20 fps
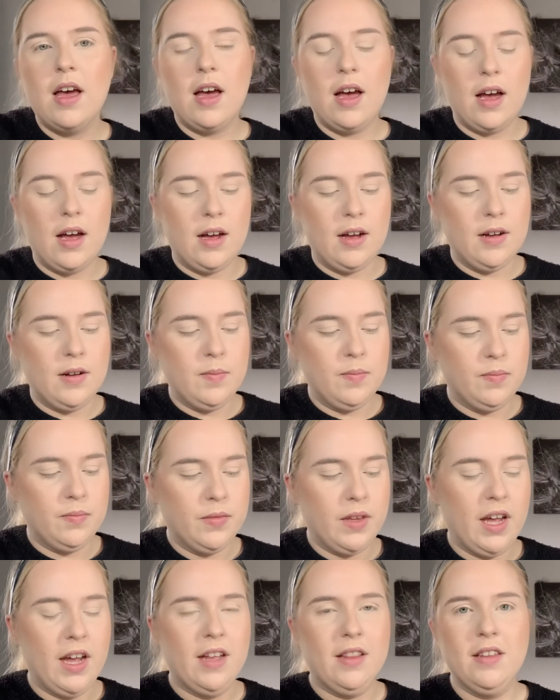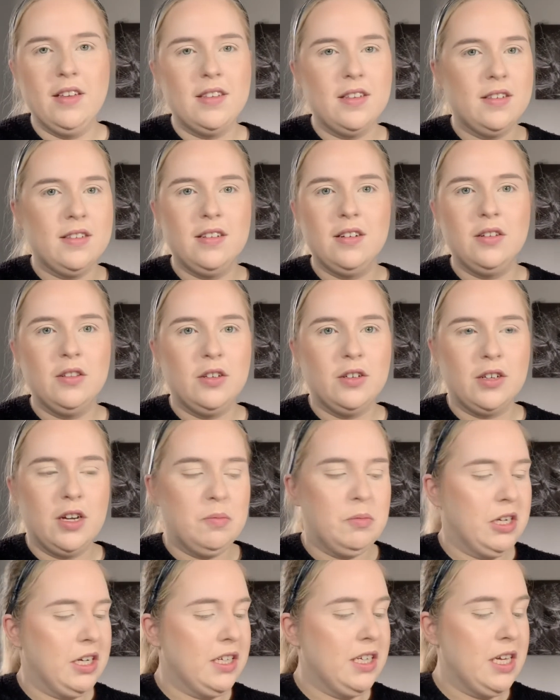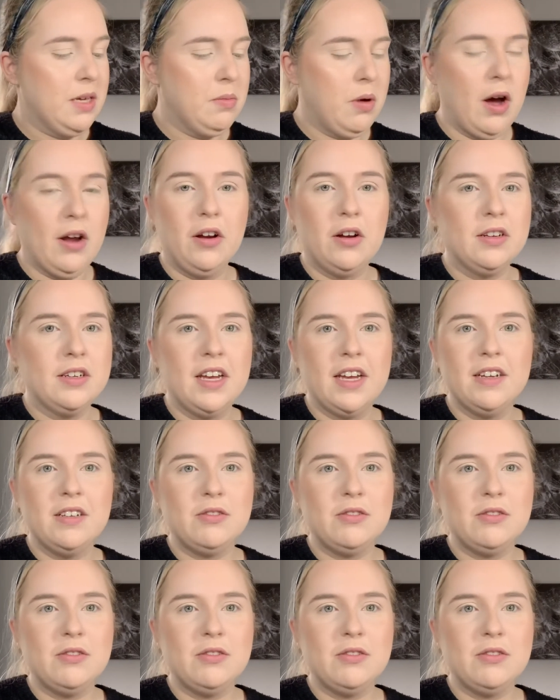And this isn't a look I'm going to keep on all day,